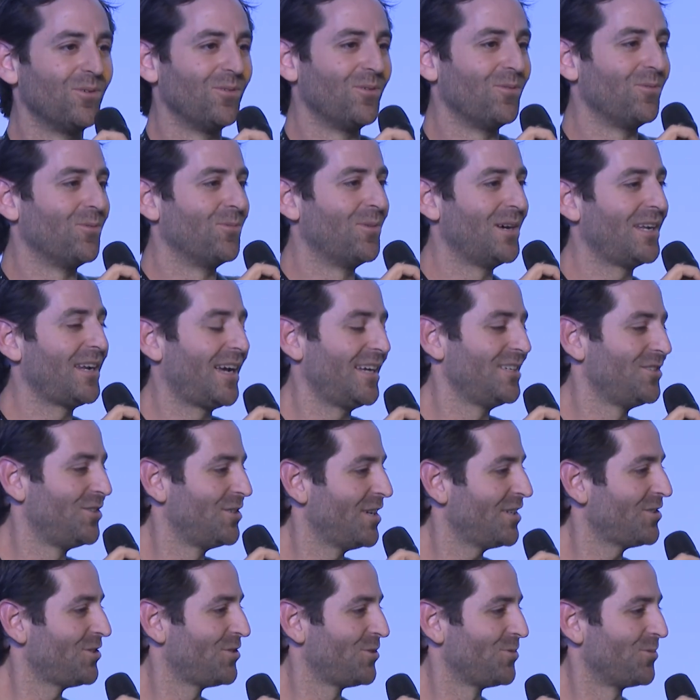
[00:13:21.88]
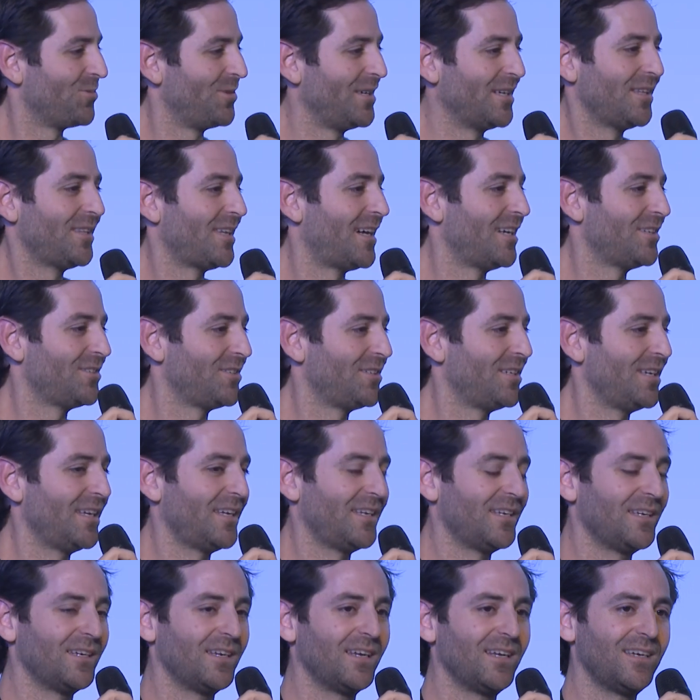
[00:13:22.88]
what I just realized
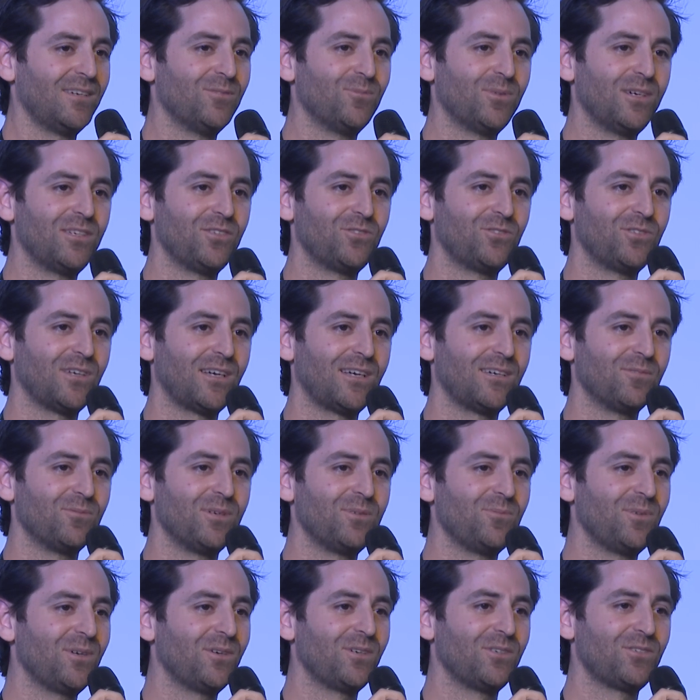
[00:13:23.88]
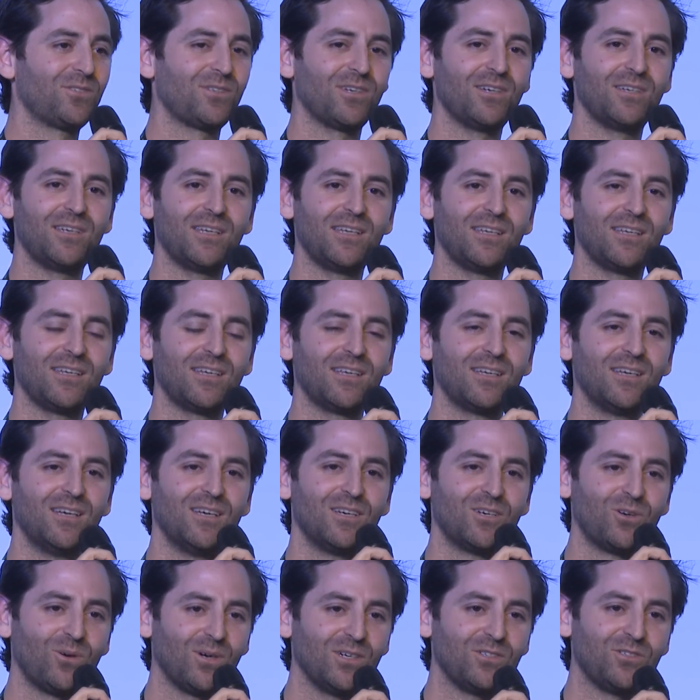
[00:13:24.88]
was when we were starting
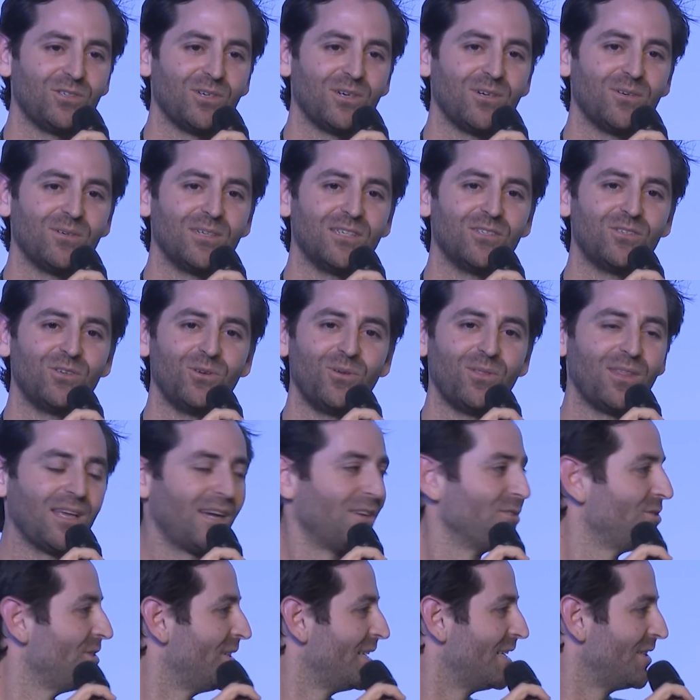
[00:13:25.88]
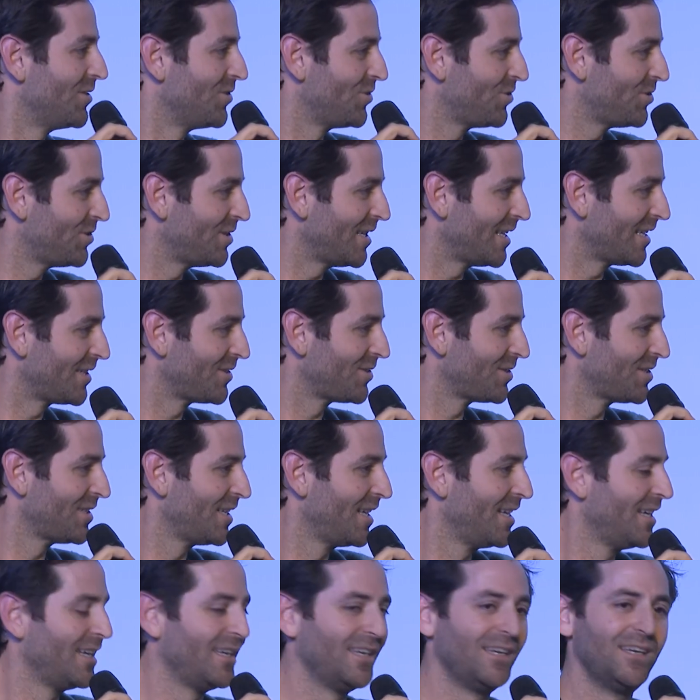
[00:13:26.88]
Course Hero in 2006,
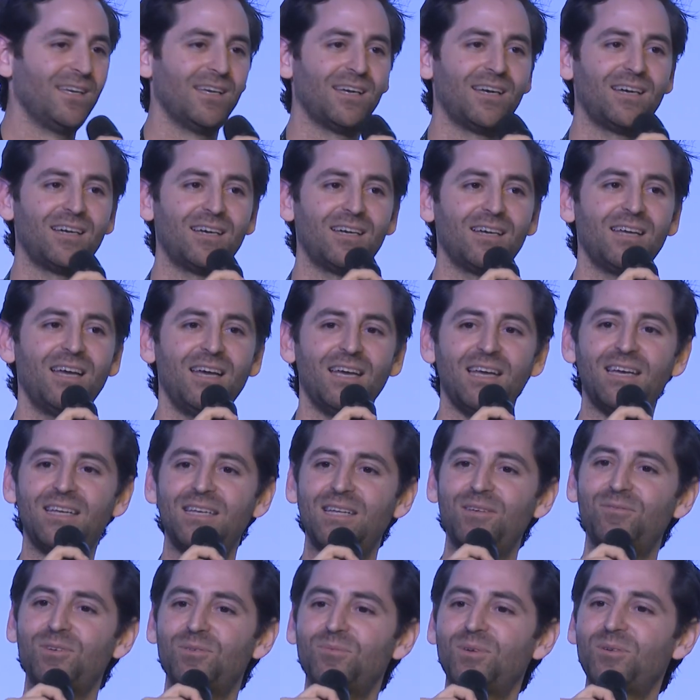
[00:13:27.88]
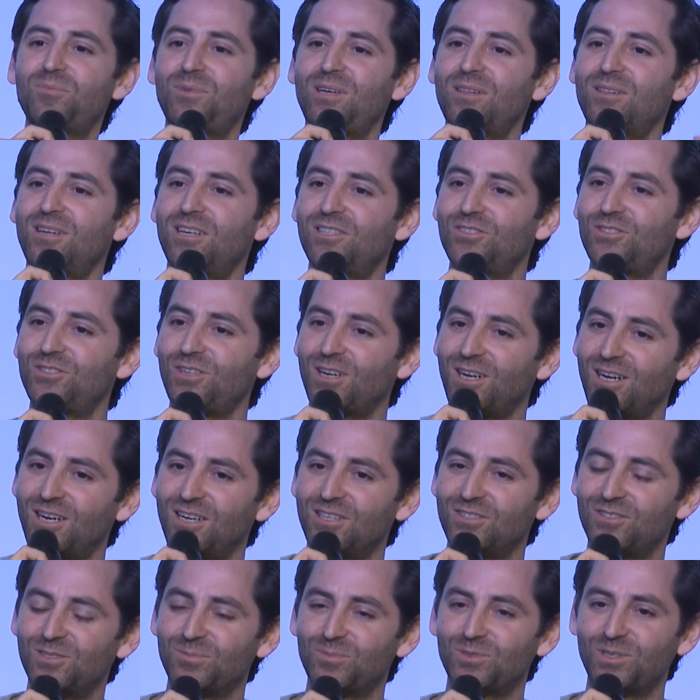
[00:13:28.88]
and even when we launched
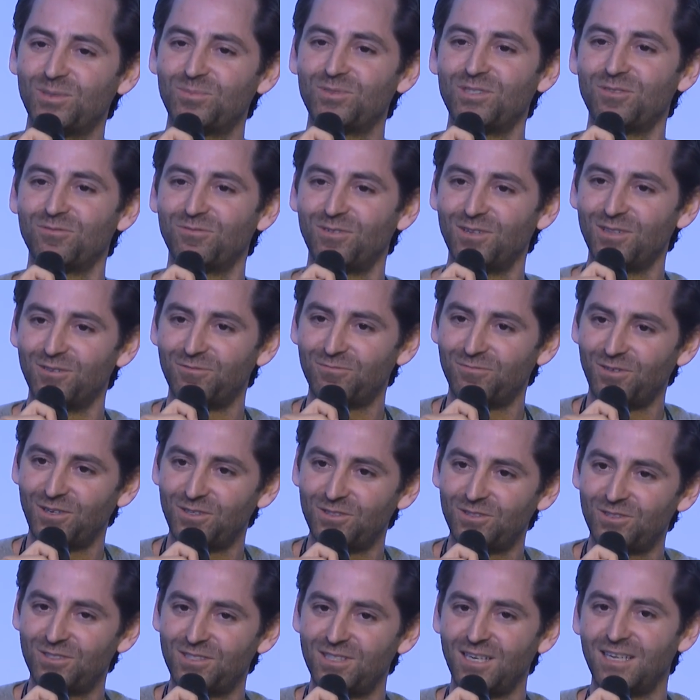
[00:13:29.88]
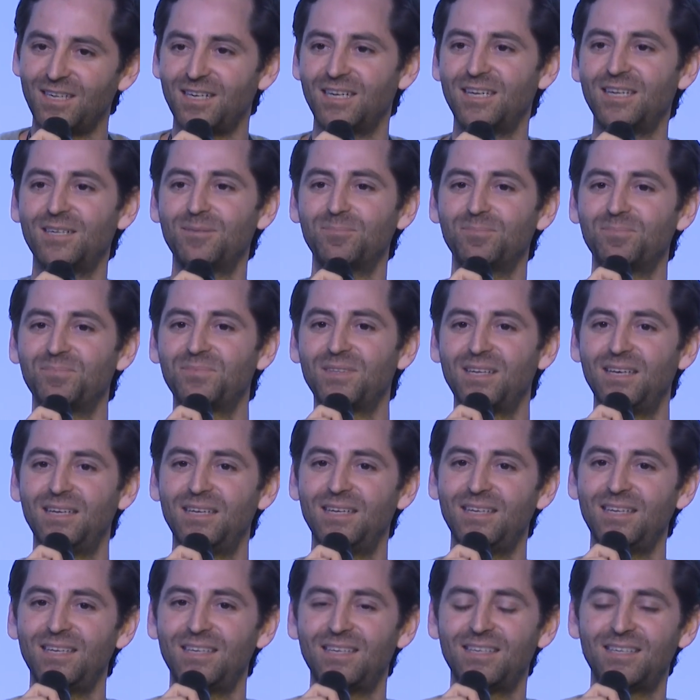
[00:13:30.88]
our subscription for the first time
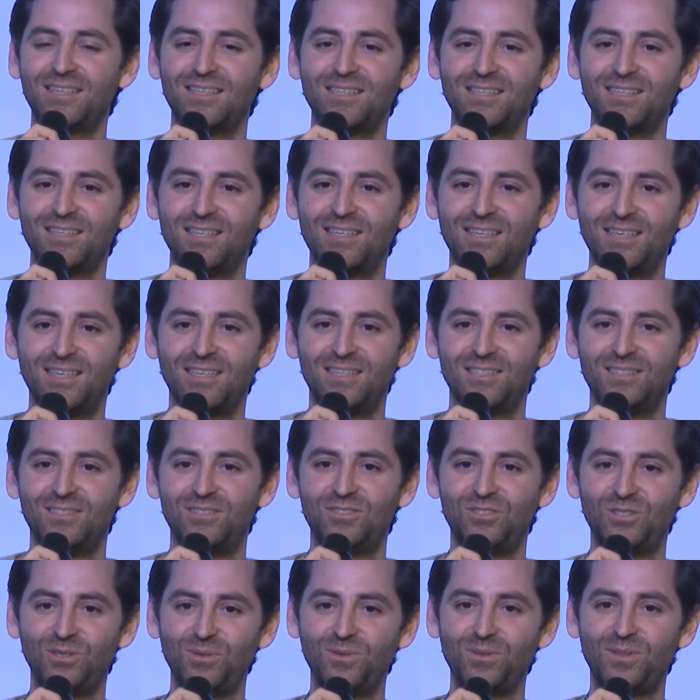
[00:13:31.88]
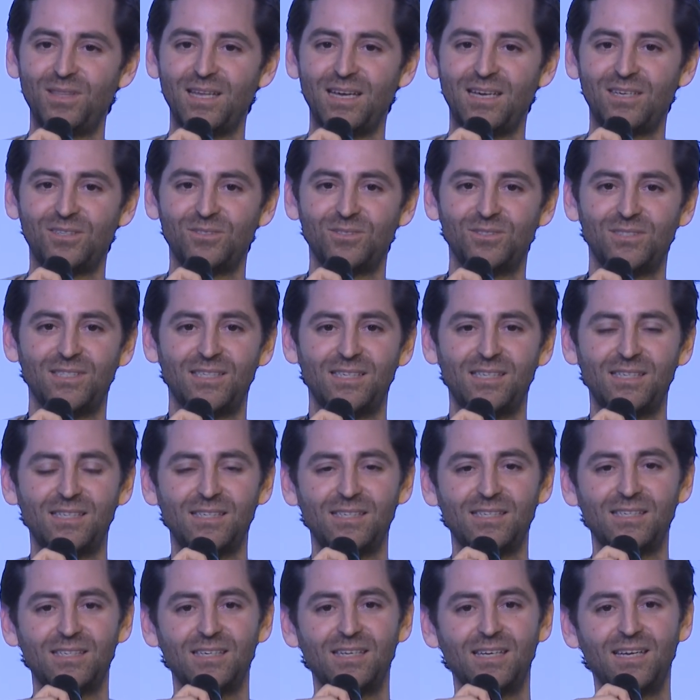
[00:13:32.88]
in
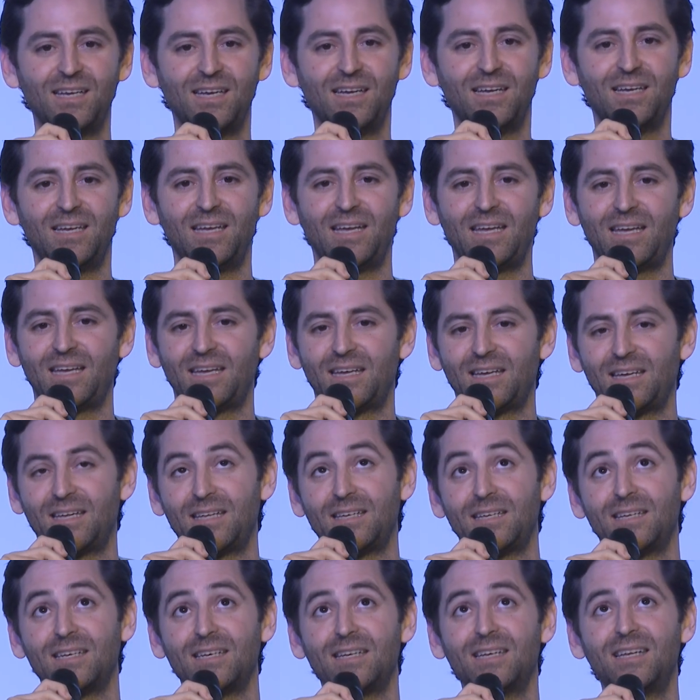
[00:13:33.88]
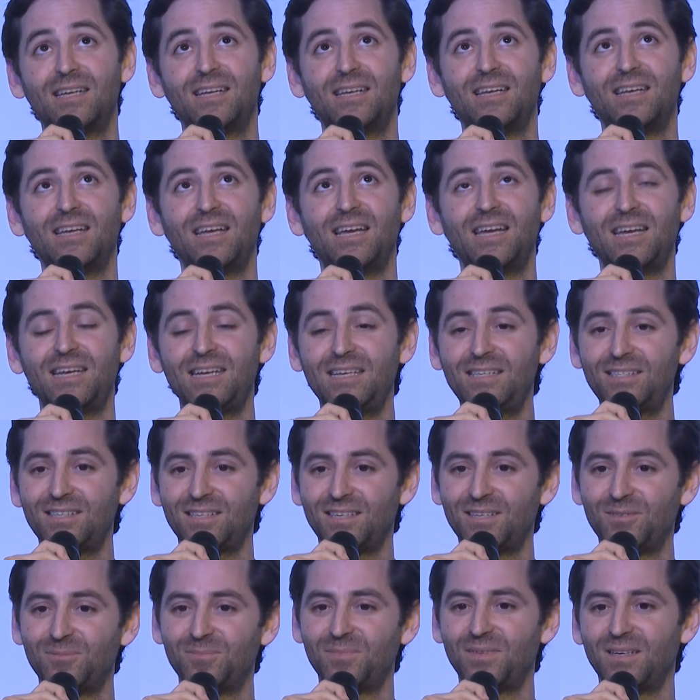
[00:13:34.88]
2008,
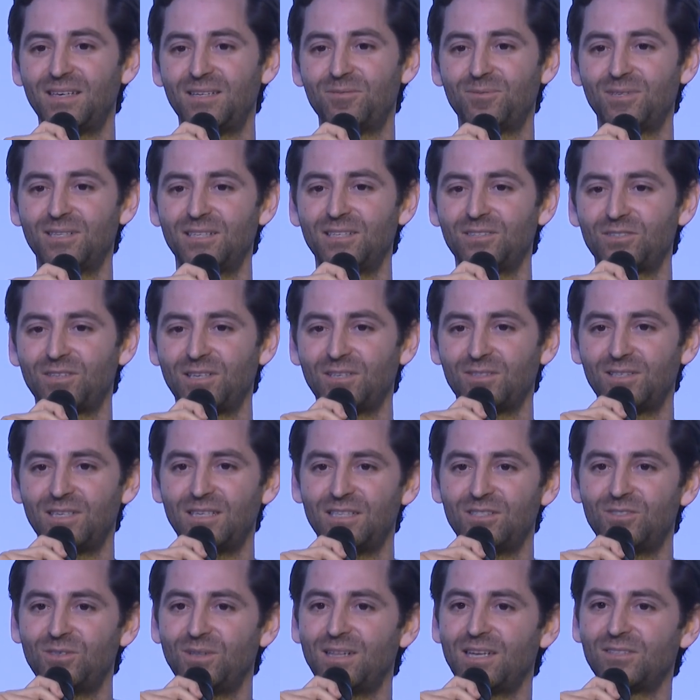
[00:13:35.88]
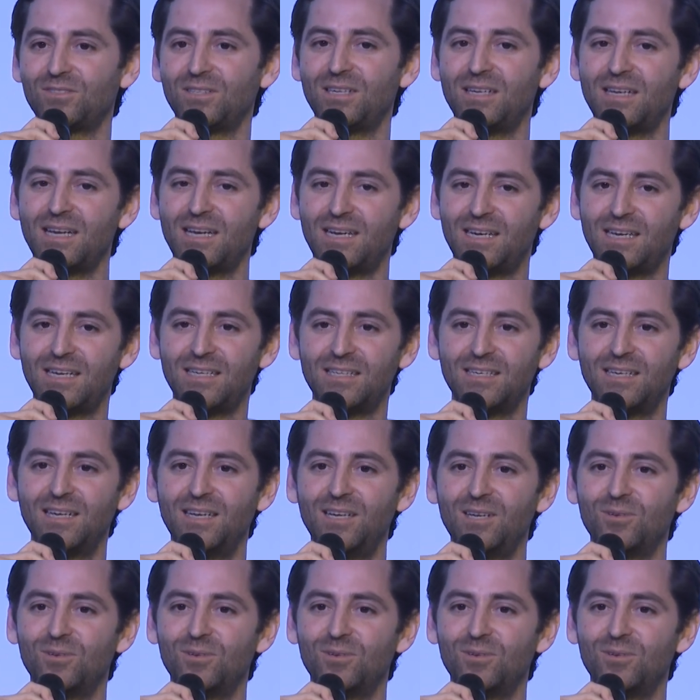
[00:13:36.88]
and really scaled it in 2009,